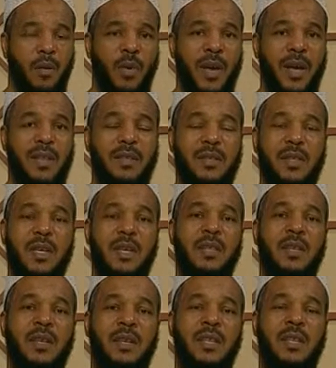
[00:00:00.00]
we can
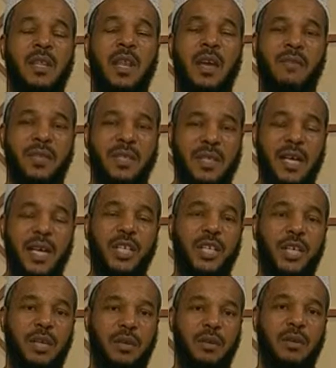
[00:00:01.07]
see the
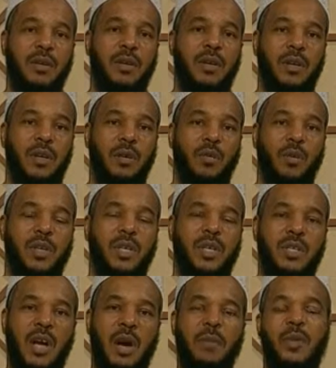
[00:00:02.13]
devastation which
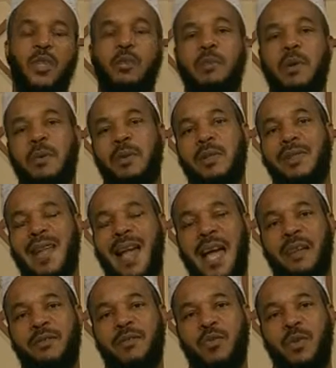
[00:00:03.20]
has come into people's
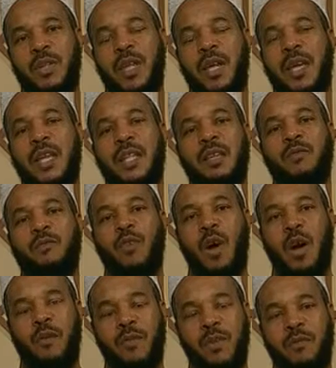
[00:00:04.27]
lives when they get
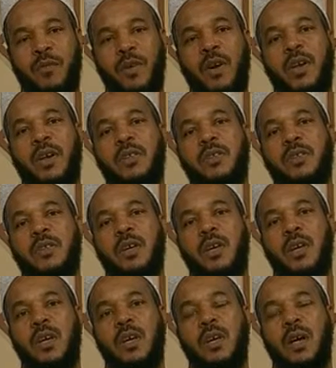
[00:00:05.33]
involved in various
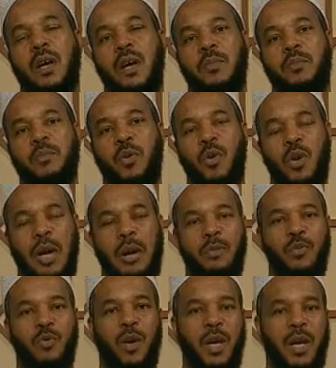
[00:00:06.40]

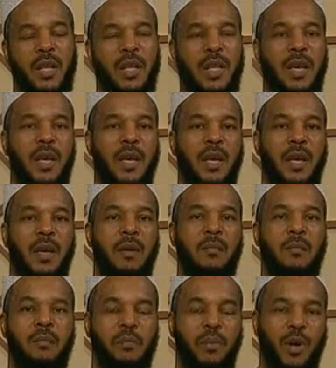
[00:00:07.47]
programs where they
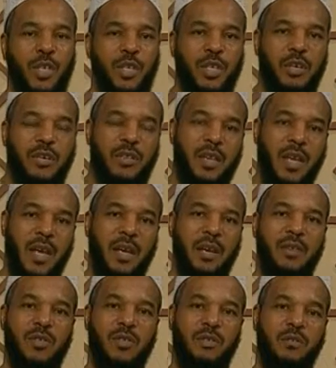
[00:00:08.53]
purchase
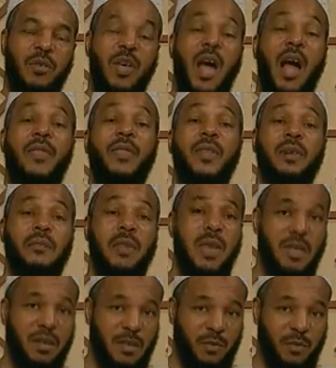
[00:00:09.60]
things beyond their
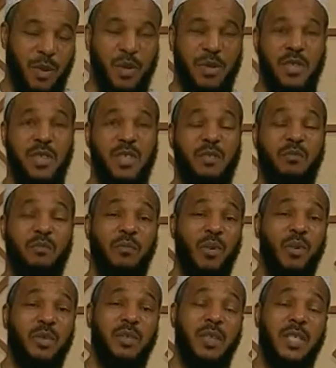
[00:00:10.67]
means, because this is
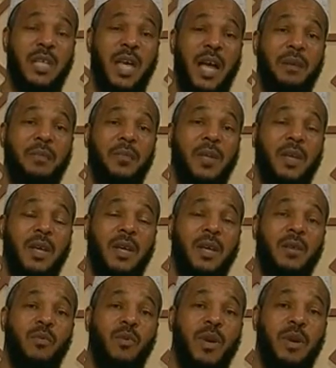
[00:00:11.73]
most of the time
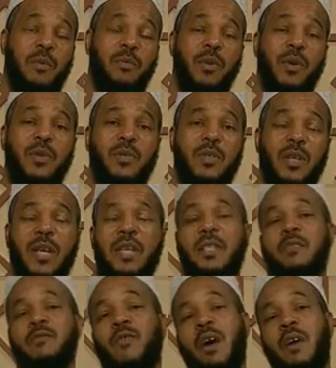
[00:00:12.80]
when a person
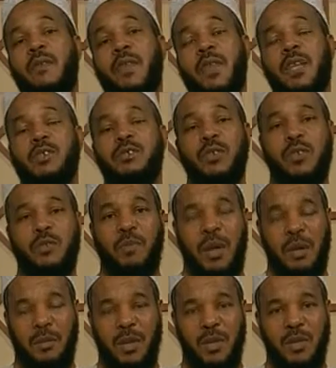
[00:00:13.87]
gets involved in interest
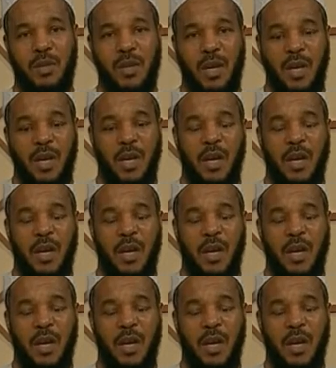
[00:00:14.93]
payments